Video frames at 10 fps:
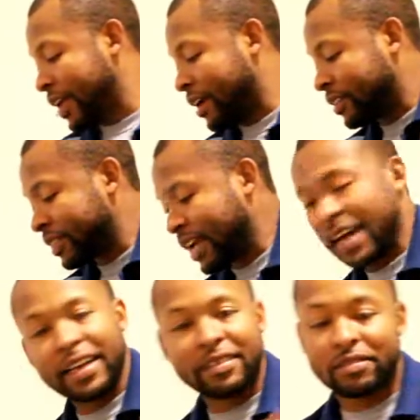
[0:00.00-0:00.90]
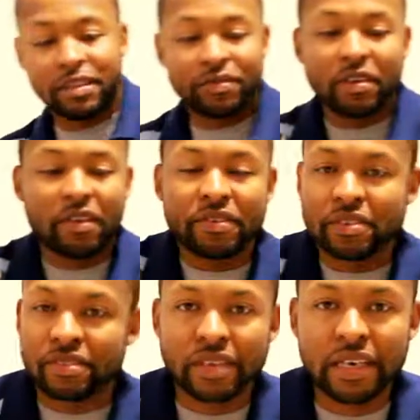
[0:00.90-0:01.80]
Yeah, if
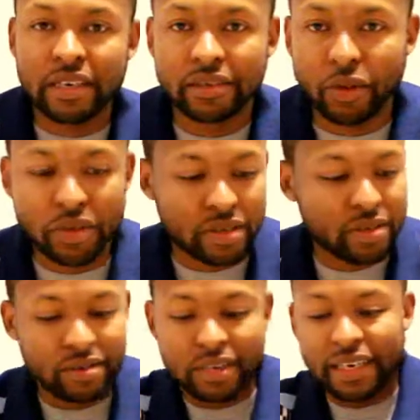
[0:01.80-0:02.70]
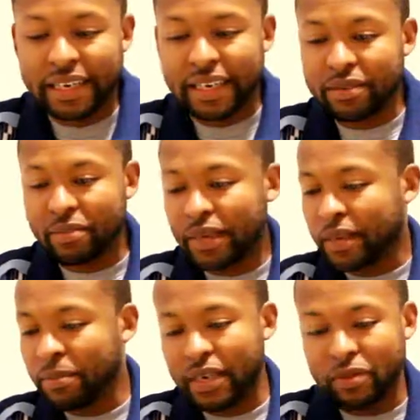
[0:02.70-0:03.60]
it's kind of noisy, I ain't got the
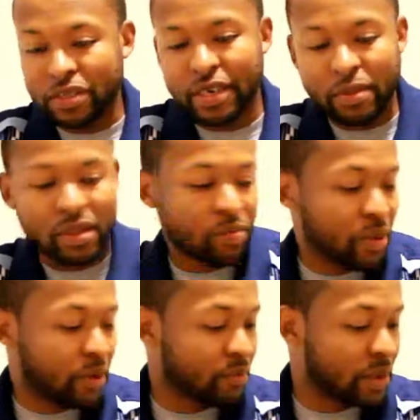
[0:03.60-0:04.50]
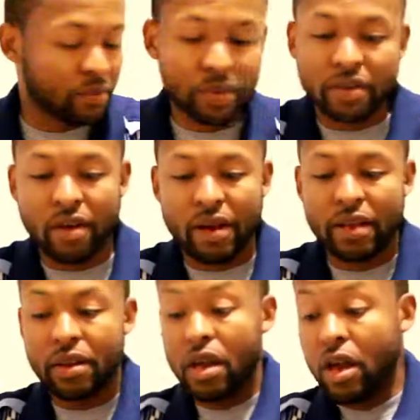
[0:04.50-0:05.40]
mic. I mean, I wish I had my pill. That's
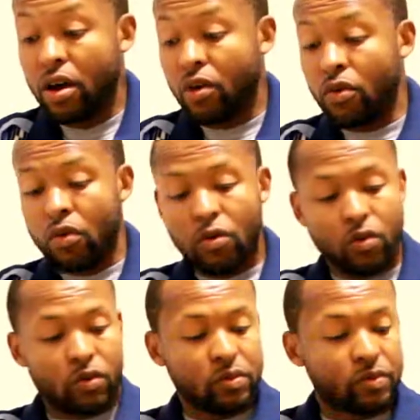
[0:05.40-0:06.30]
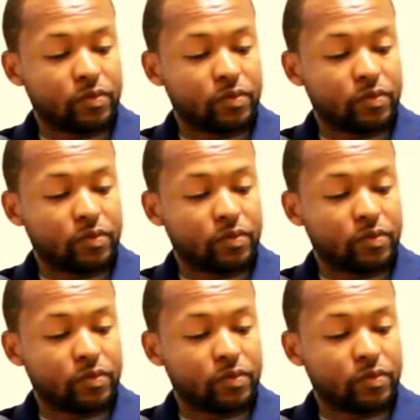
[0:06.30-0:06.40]
alright. Oh.